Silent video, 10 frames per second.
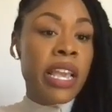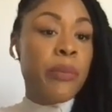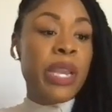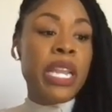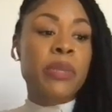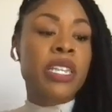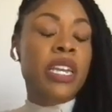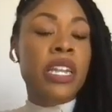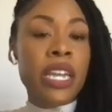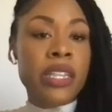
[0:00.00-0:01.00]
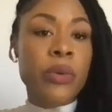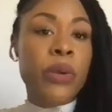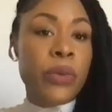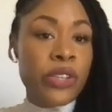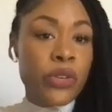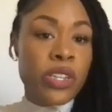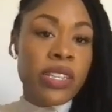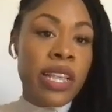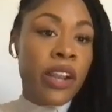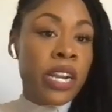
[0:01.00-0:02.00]
and being able to connect them with
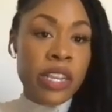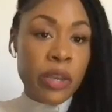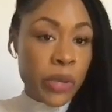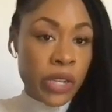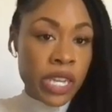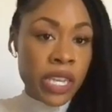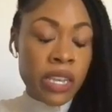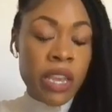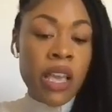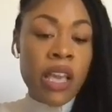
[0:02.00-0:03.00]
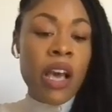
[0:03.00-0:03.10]
resources that are in the community,